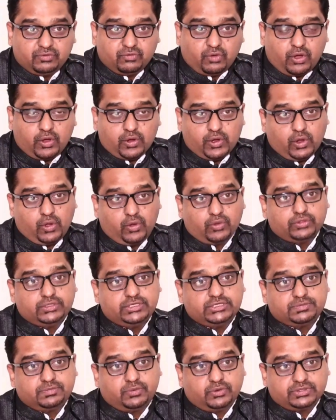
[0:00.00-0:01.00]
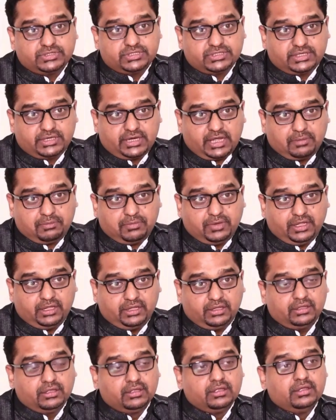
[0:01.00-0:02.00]
how long these pauses are
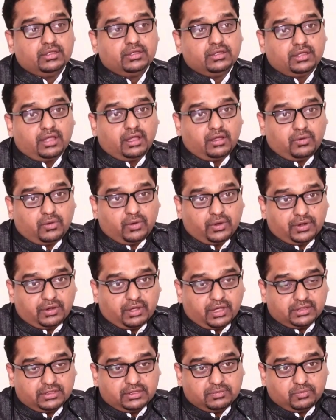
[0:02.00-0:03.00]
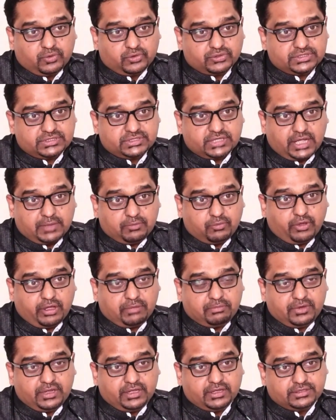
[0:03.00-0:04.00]
happening. Are the pauses
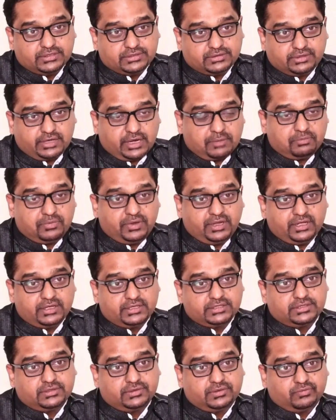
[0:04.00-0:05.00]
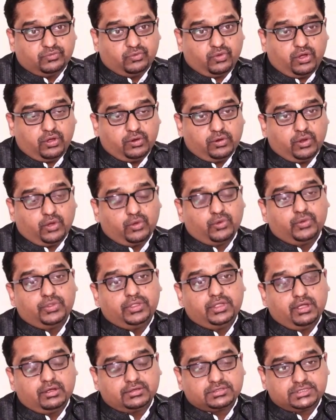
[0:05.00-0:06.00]
hypoapneas or apneas, or how low
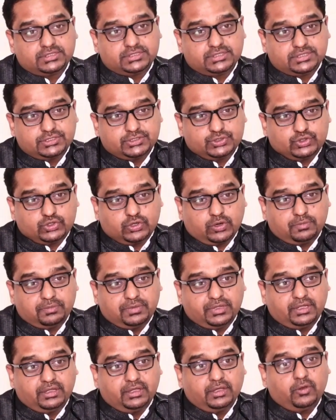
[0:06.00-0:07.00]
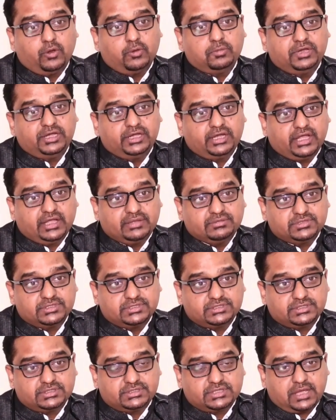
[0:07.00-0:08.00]
the oxygen is dropping, how many times
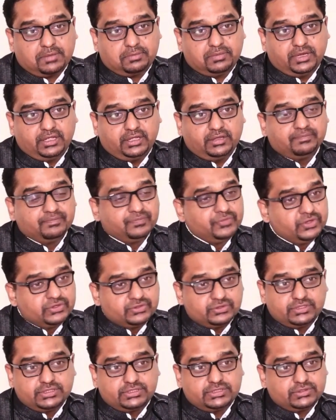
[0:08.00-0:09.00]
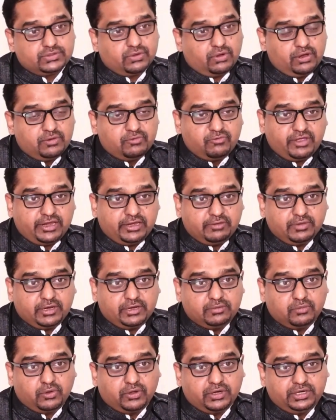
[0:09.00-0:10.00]
is this happening. So this is all very well
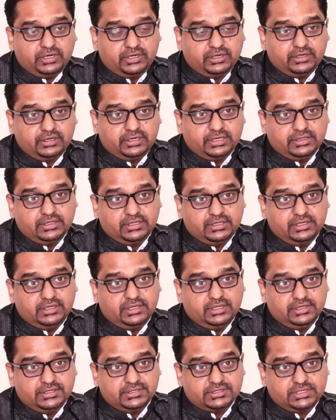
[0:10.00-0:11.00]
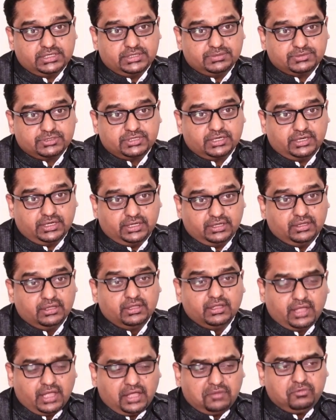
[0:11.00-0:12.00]
monitored in the sleep study,
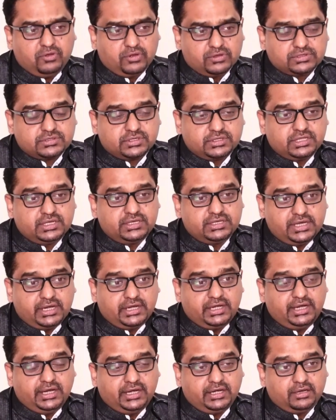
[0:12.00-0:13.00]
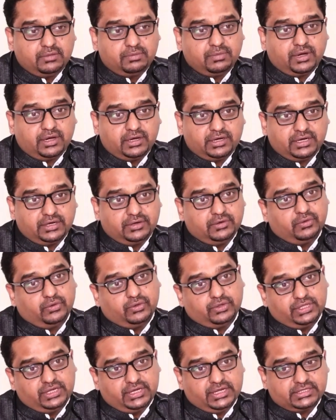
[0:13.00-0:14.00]
and we also in the later part
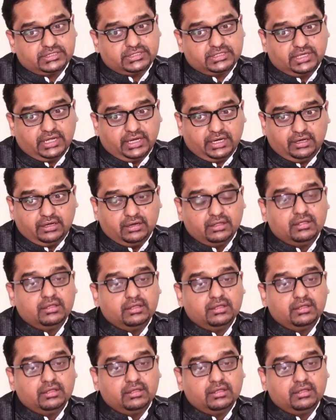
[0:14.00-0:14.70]
or the next night